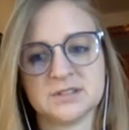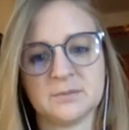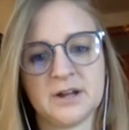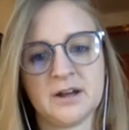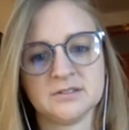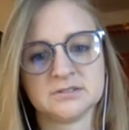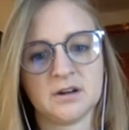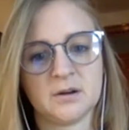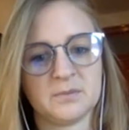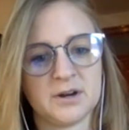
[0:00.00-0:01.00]
how little of
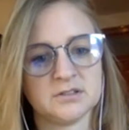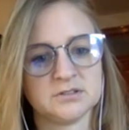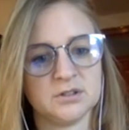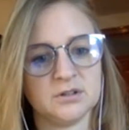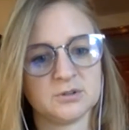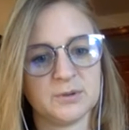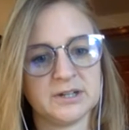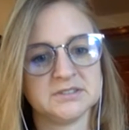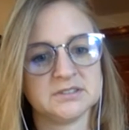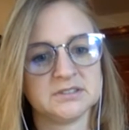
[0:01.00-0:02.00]
it was focused on
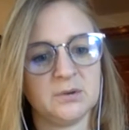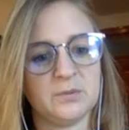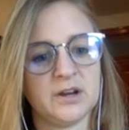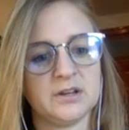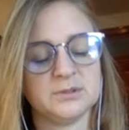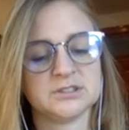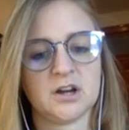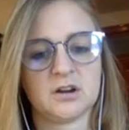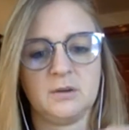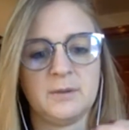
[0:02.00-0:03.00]
policy compared to
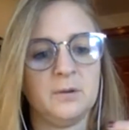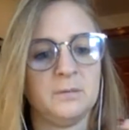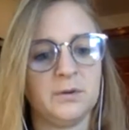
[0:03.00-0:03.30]
2016,